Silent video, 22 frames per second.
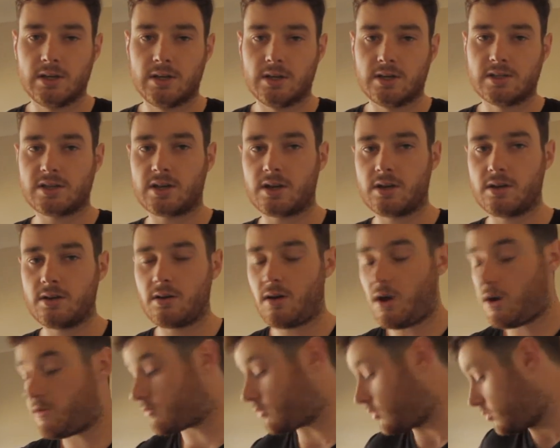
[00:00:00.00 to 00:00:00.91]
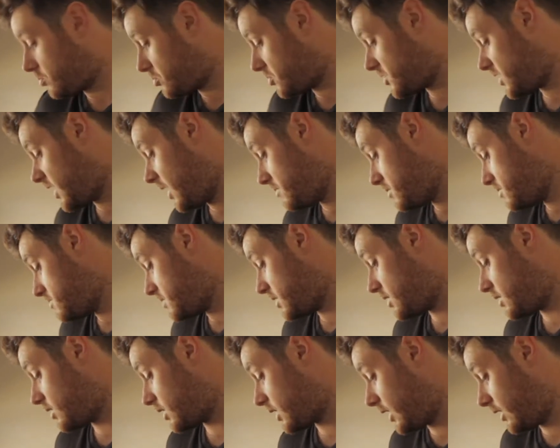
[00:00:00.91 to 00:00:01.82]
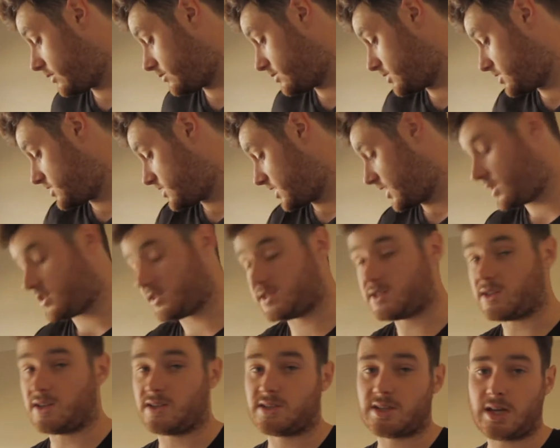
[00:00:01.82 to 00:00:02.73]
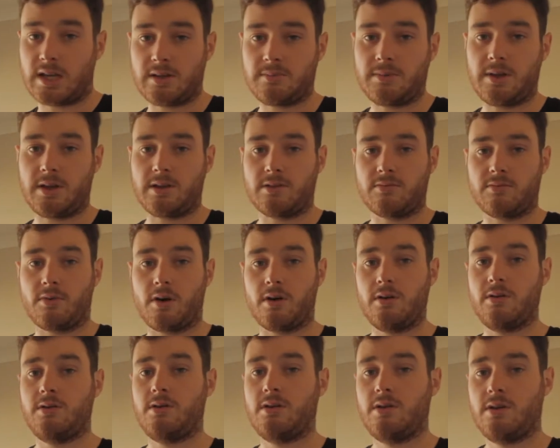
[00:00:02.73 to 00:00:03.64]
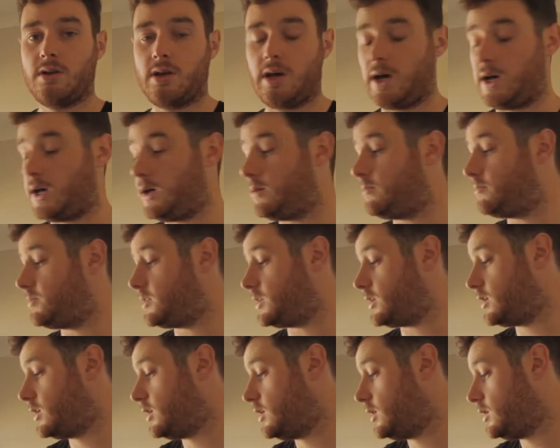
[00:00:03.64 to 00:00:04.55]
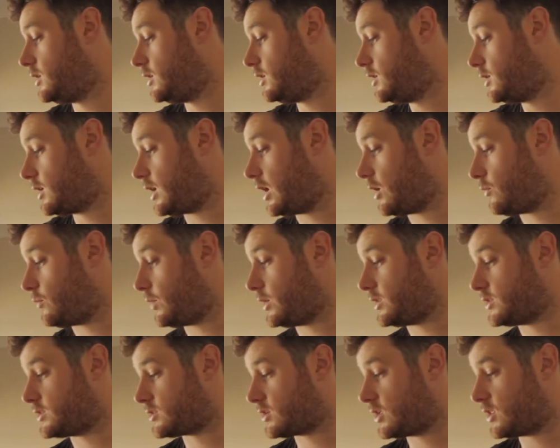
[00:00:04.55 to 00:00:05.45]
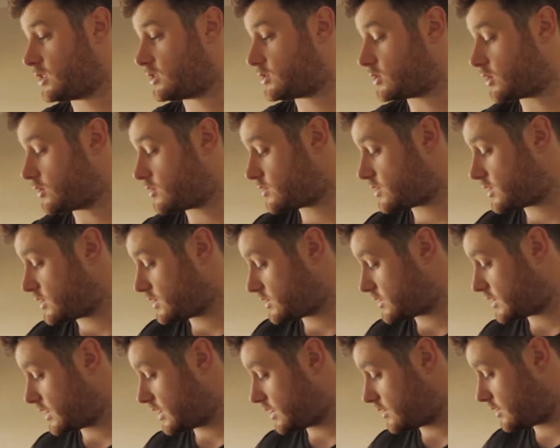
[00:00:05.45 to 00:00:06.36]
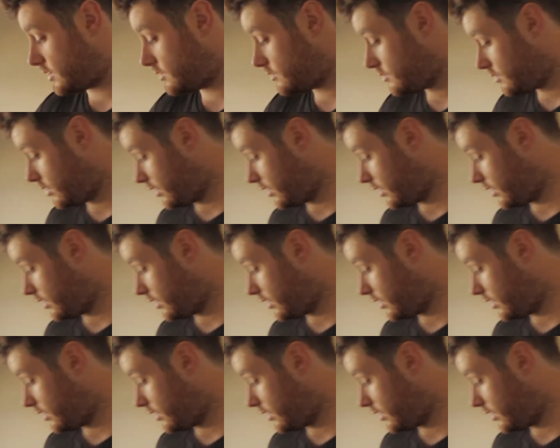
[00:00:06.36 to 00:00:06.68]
So overall, pretty happy, but I can't really say until I take them out on the road. But can't wait until I get the toe things out. They're